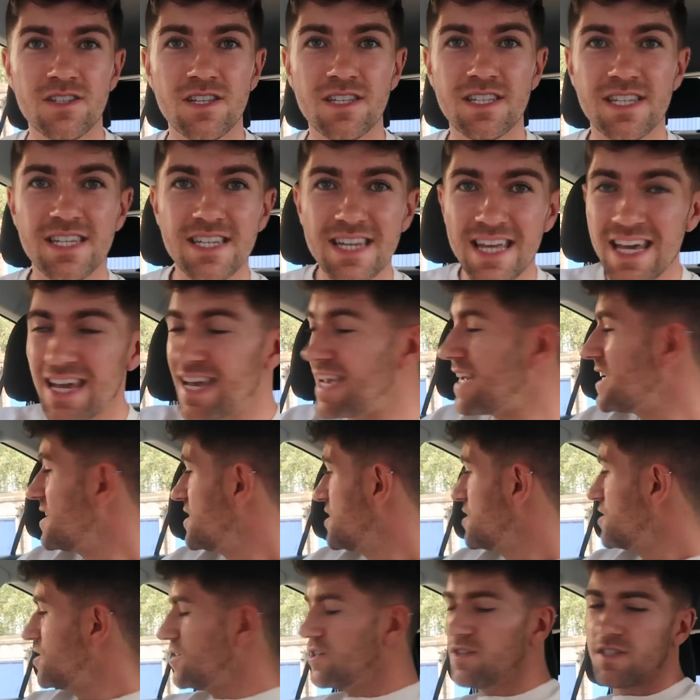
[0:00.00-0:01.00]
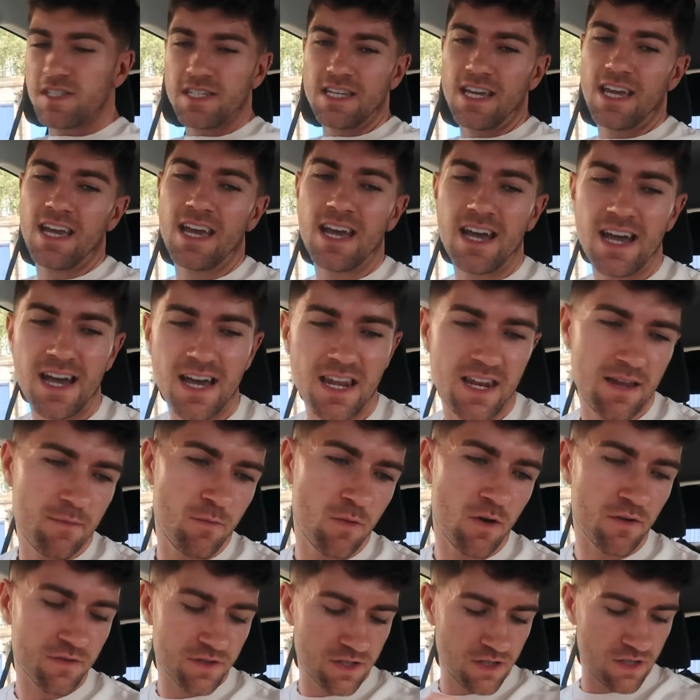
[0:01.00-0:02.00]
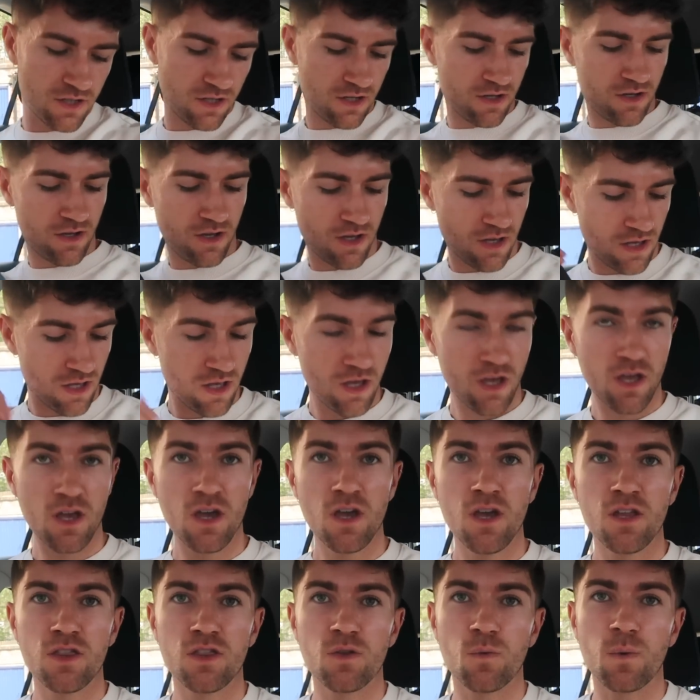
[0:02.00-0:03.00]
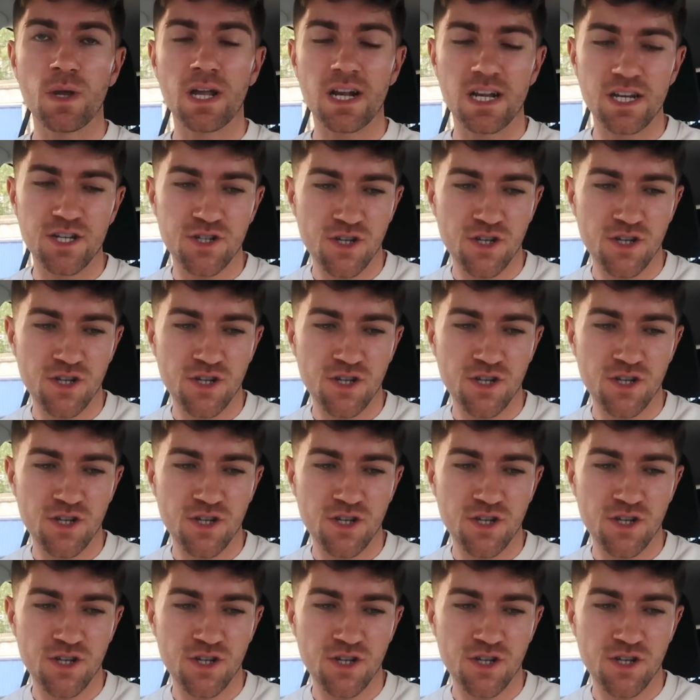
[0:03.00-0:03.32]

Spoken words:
So today is Tuesday and I'm off to do the weekly